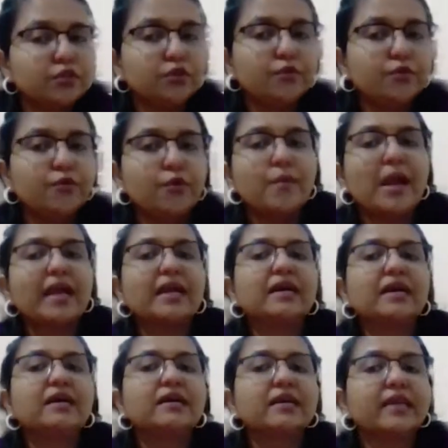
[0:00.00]
You go back
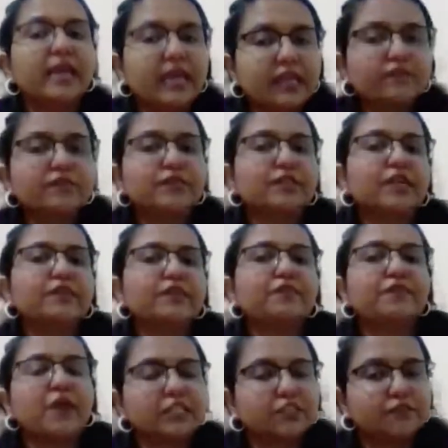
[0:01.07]
again for that
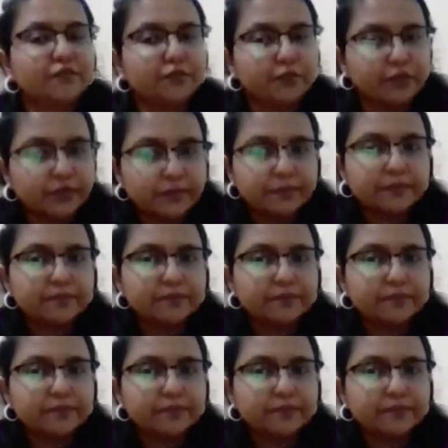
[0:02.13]
fast food.